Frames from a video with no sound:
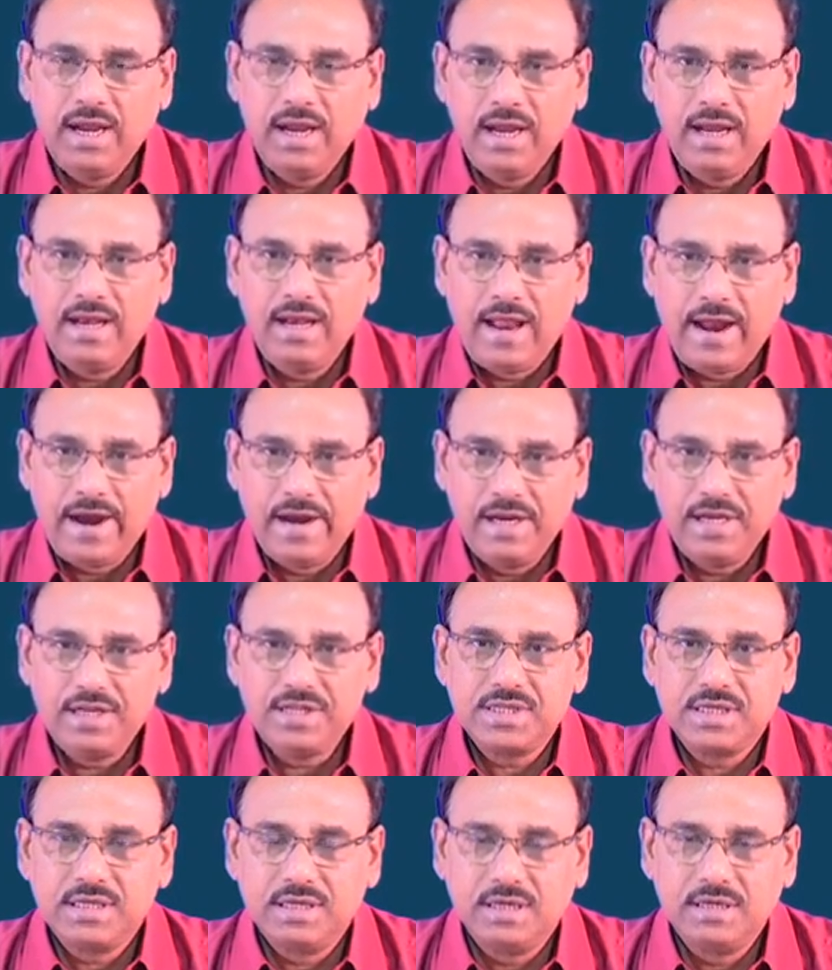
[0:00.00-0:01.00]
In
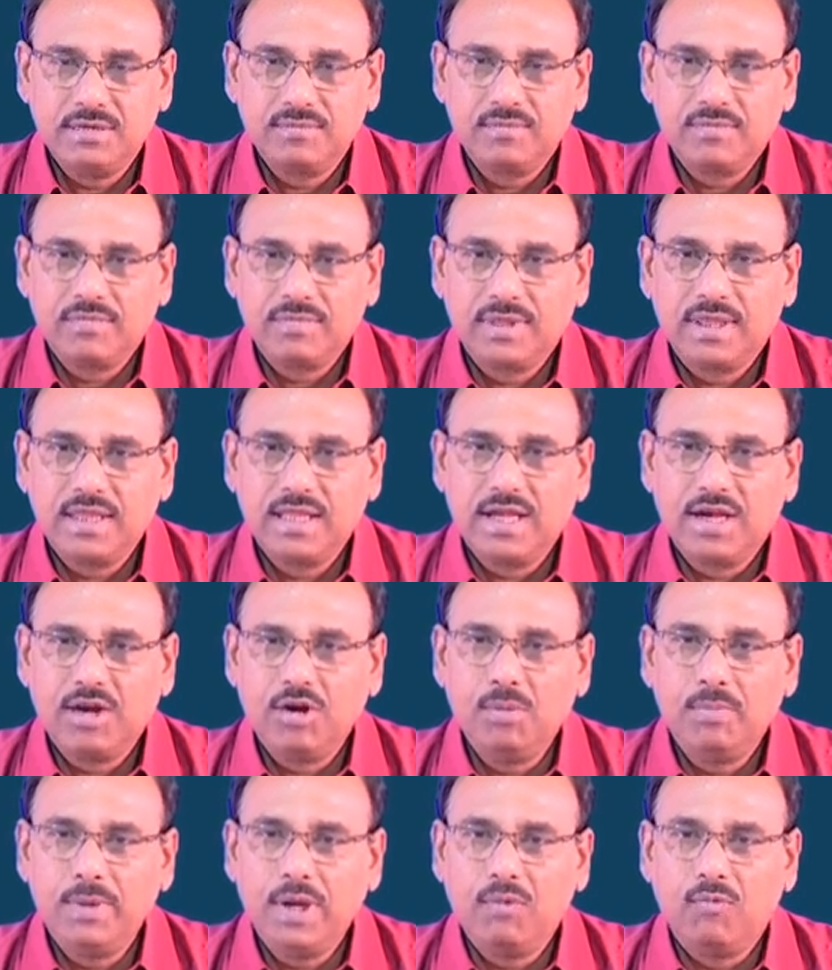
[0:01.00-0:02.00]
addition, there
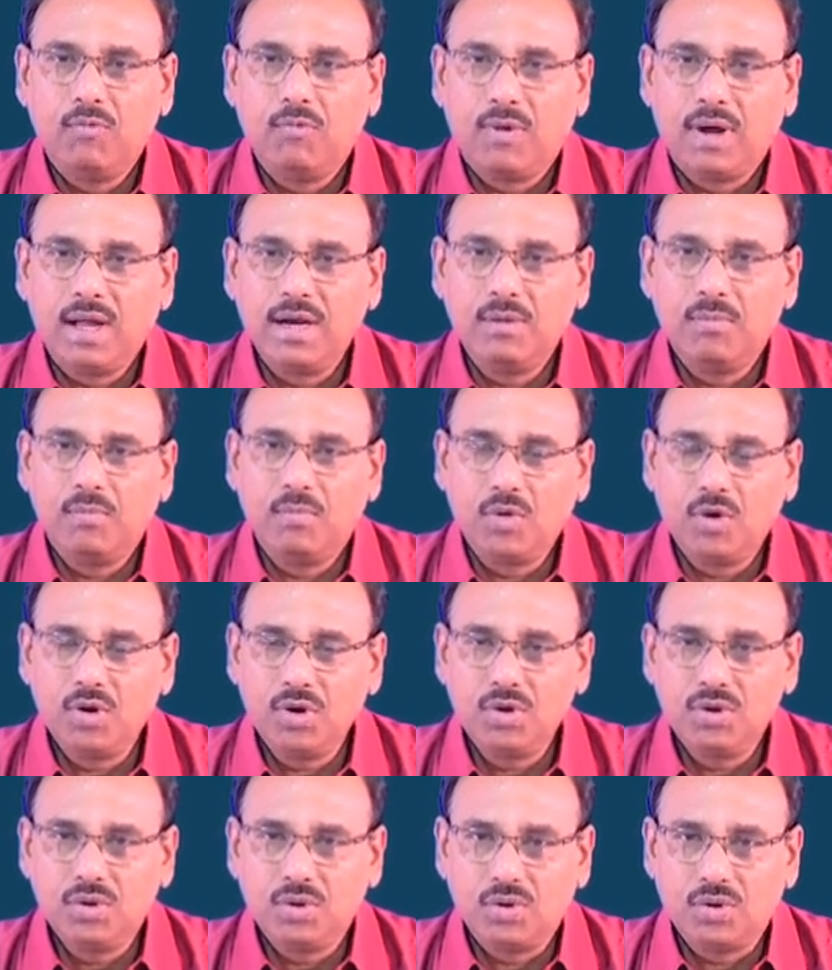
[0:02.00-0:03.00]
will be one
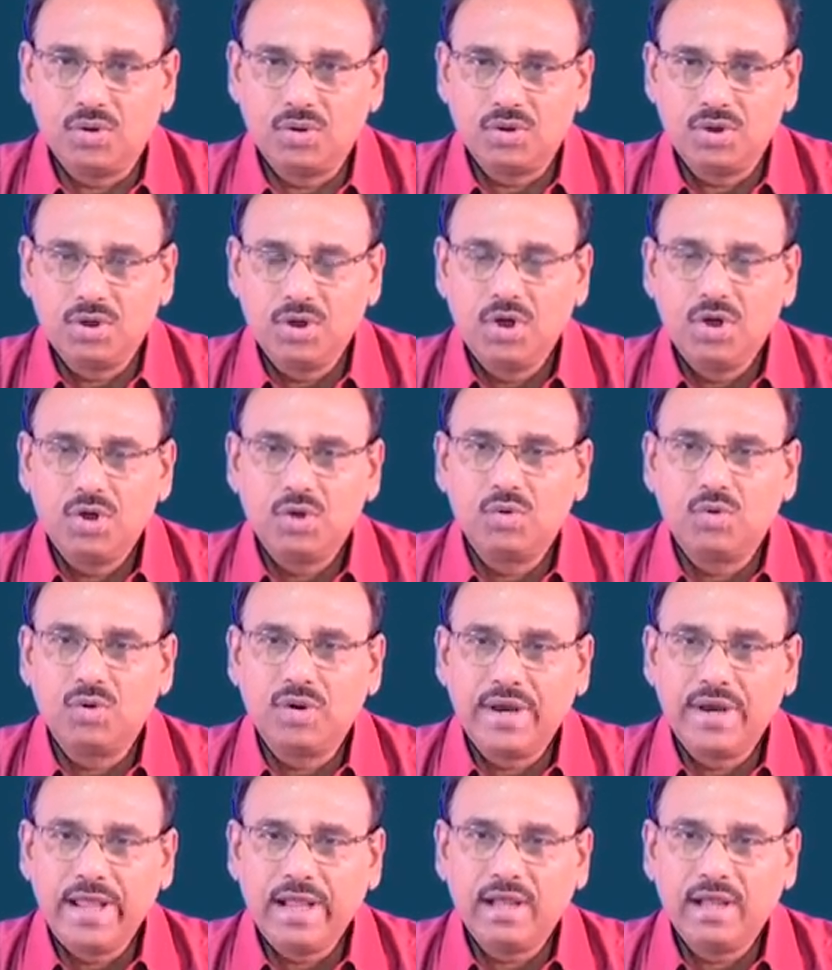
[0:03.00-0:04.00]
more node
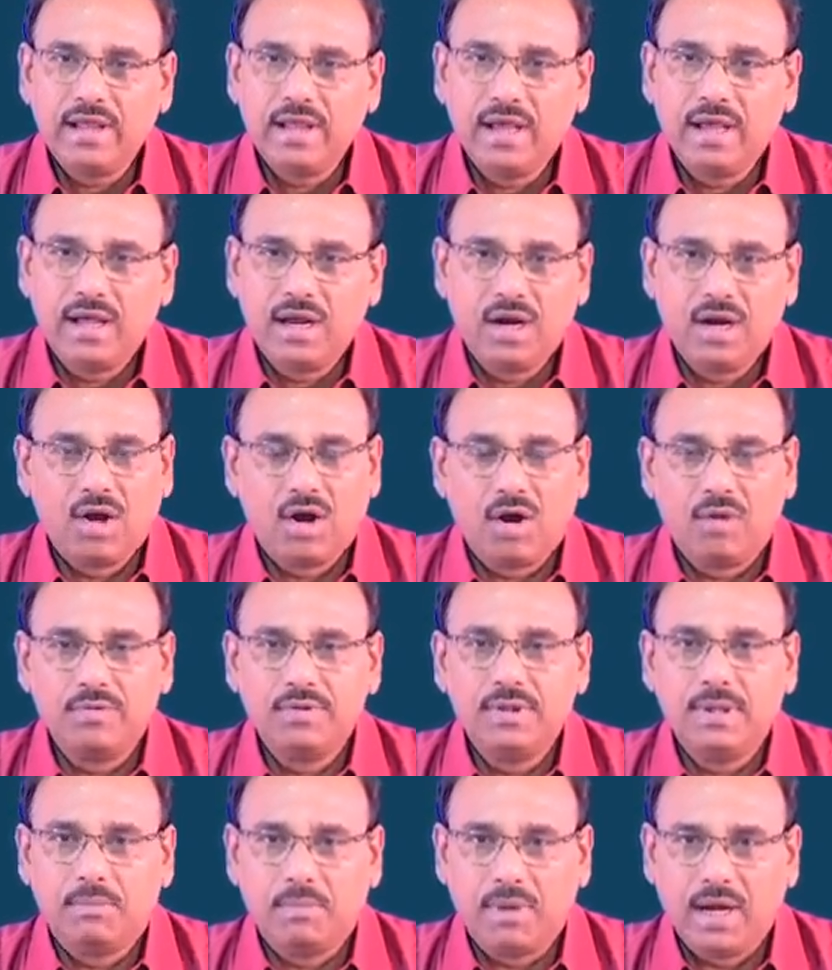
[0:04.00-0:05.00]
to take care of
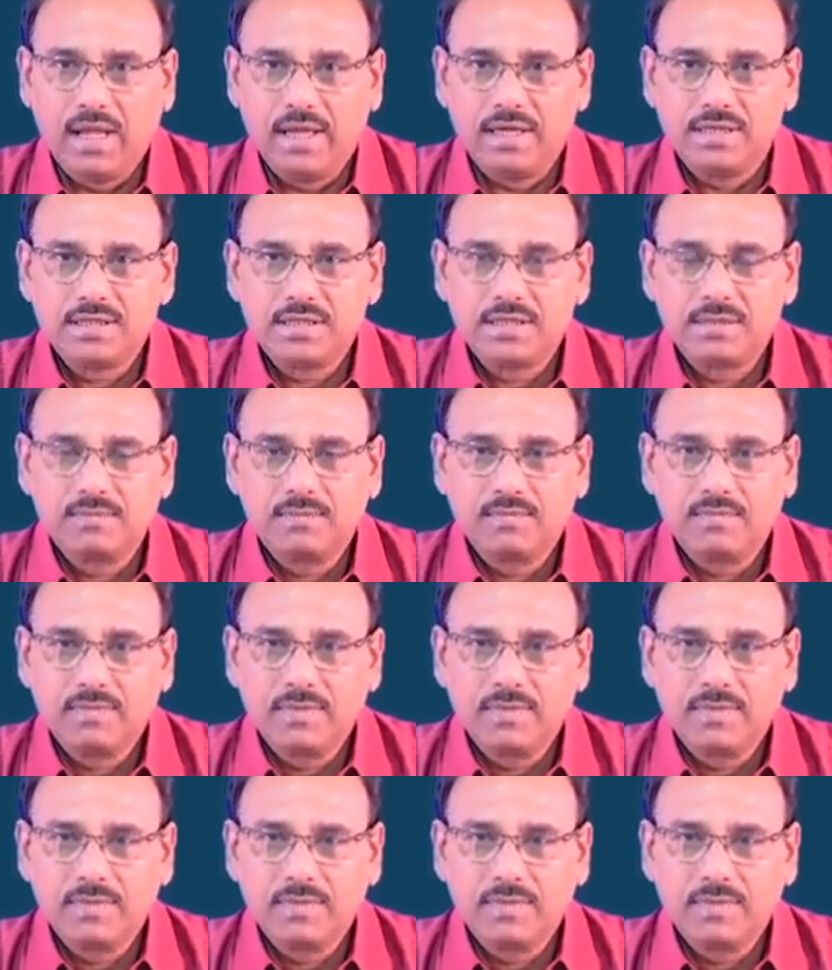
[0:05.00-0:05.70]
the bias.